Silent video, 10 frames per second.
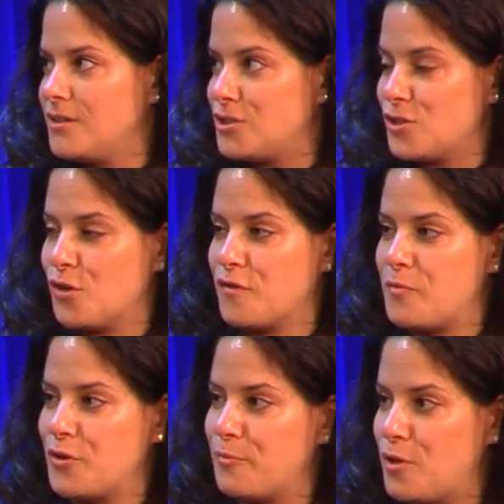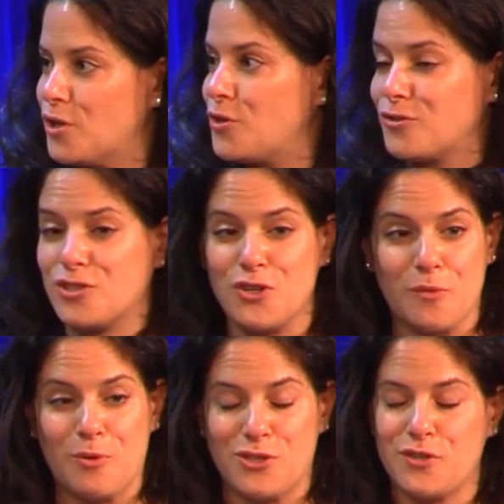to cook from your book or to
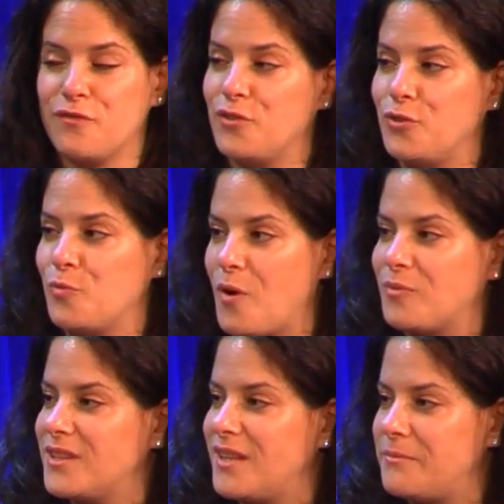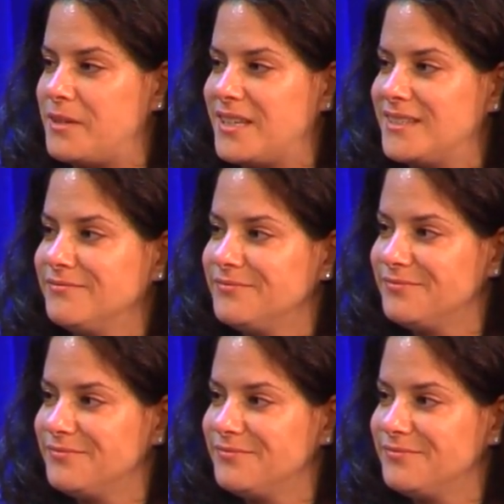cook Persian food, what would they be?